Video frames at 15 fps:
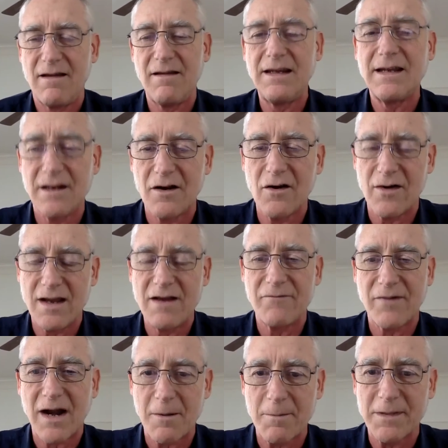
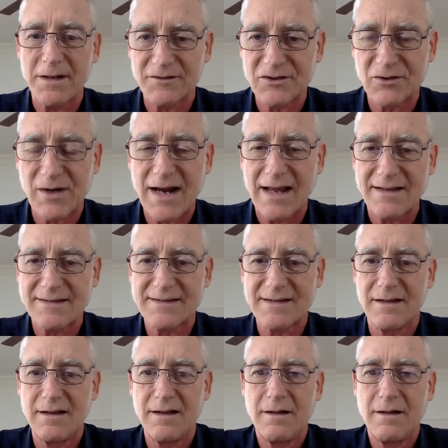environmental stress,